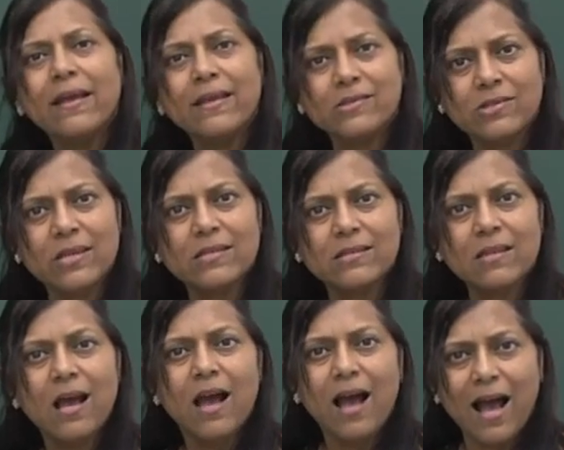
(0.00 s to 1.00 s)
is just
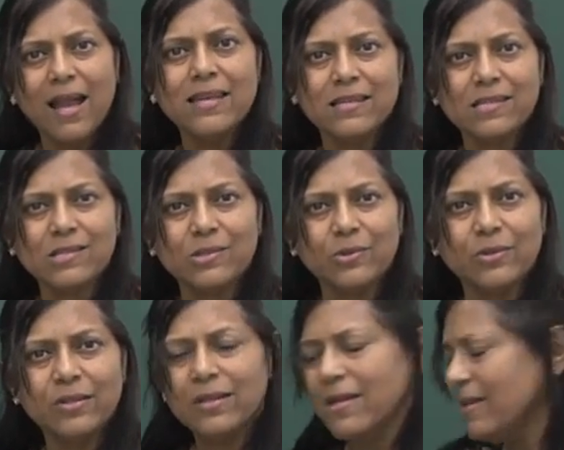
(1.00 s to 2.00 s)
understood.
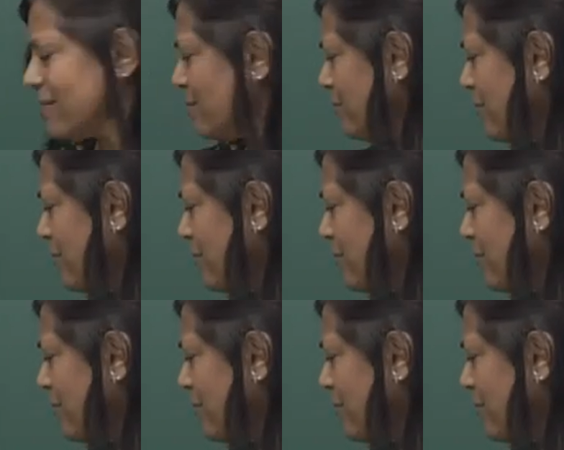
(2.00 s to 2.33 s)
So